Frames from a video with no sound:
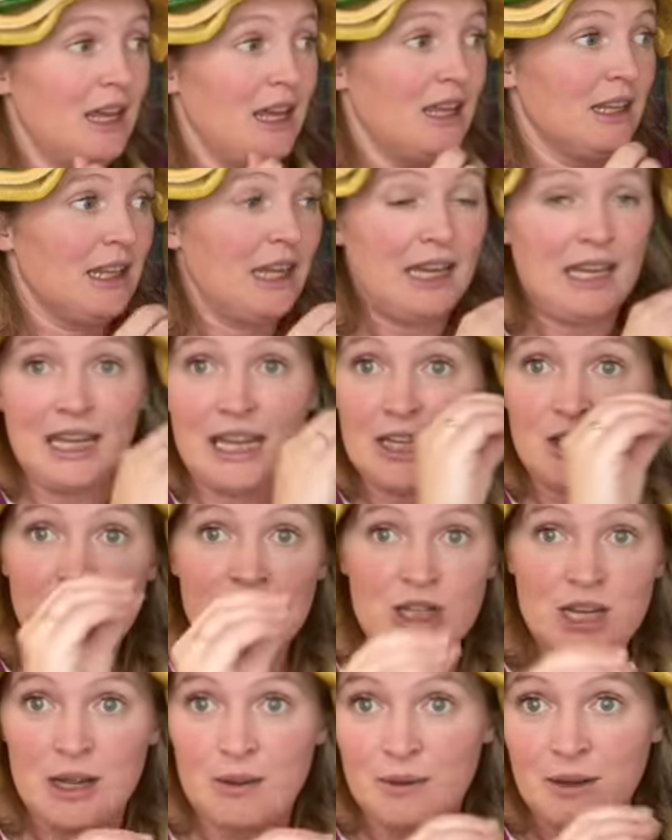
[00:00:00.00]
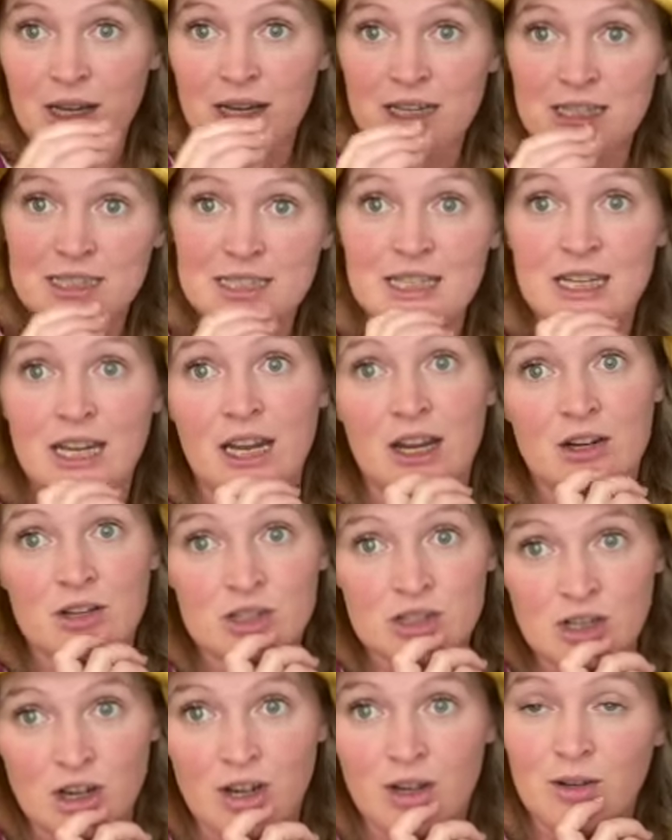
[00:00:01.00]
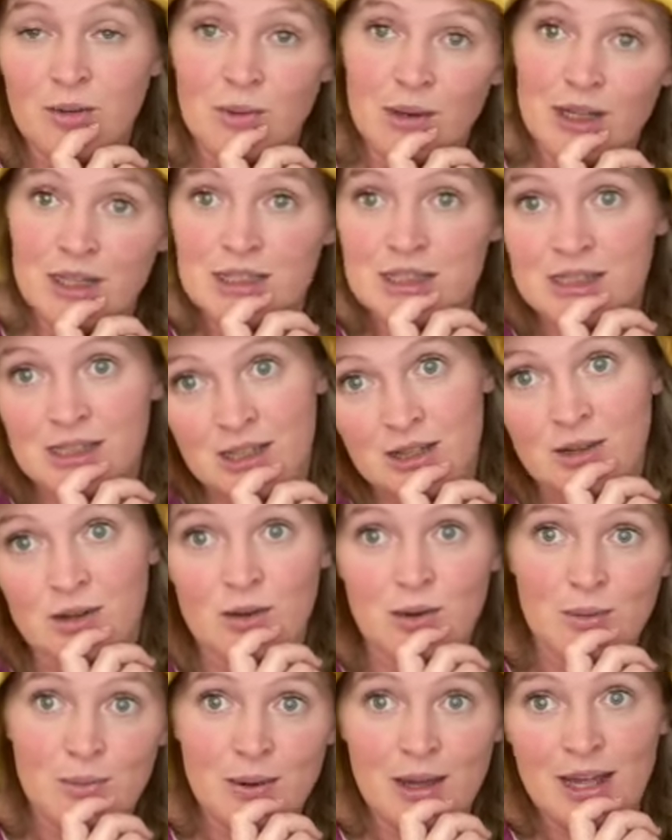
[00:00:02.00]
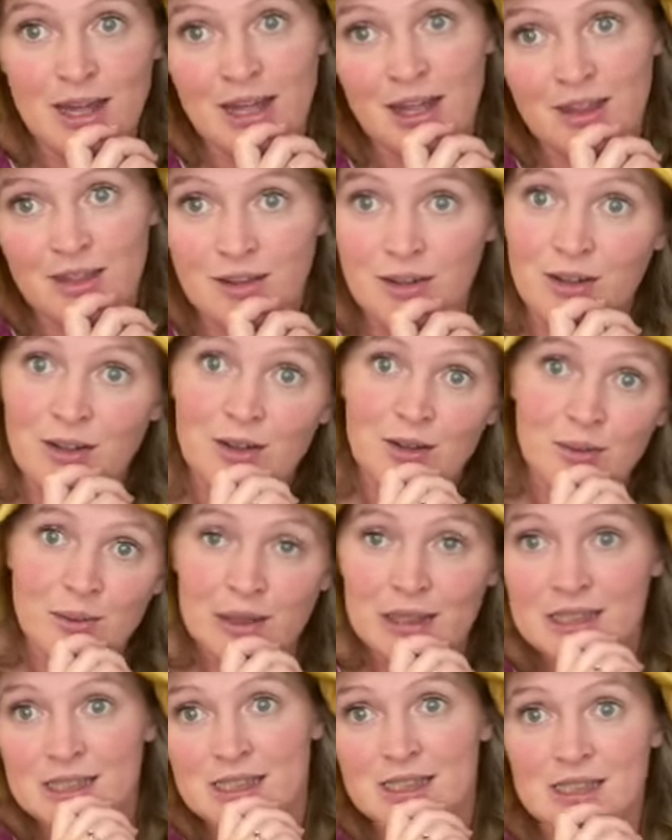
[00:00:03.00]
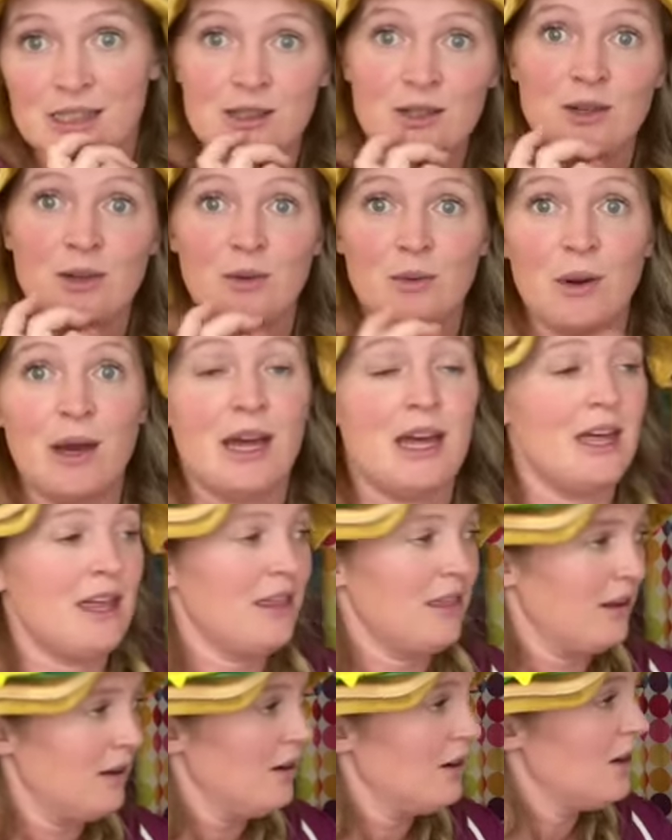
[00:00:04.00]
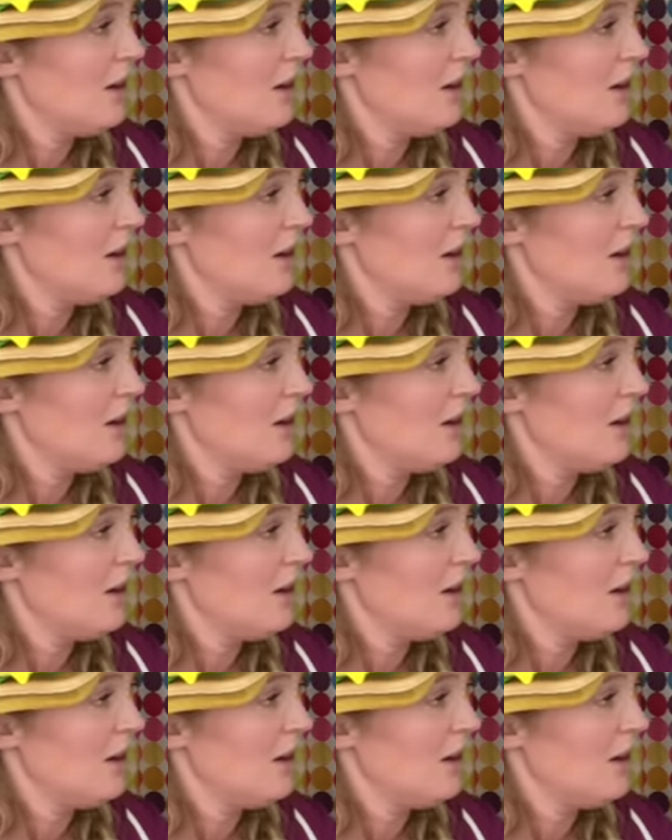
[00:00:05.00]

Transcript: Like each day we kind of sang our song, what's the weather, what's the weather?